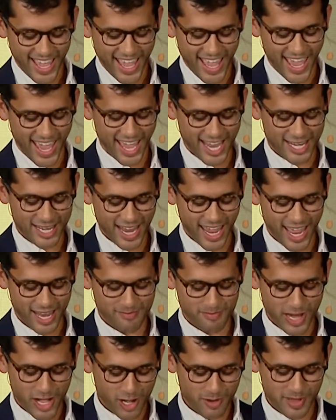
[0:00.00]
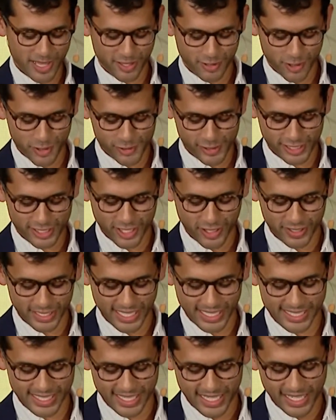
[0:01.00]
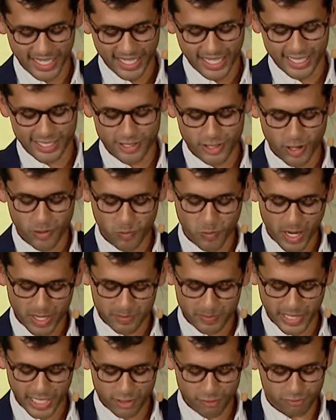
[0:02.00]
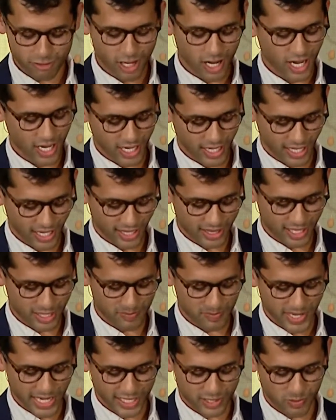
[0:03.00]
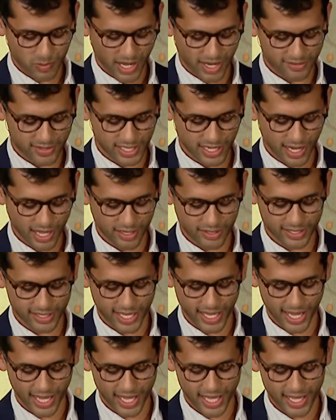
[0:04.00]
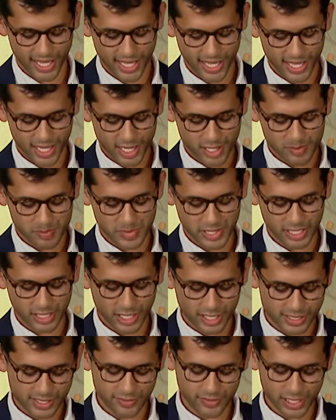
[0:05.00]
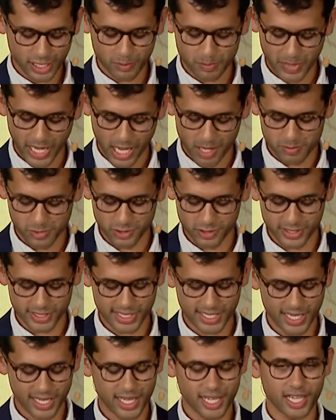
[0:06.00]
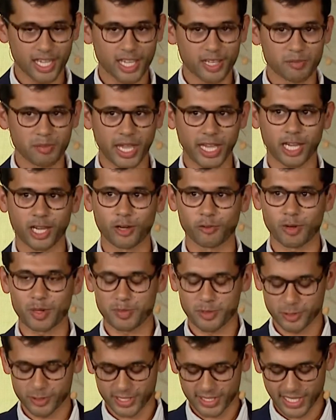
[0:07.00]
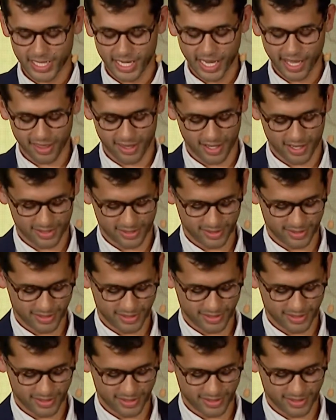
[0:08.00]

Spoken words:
And Mary Beth Kudrick told us it's not one big rock that makes waves in healthcare, but lots of little pebbles making ripples together.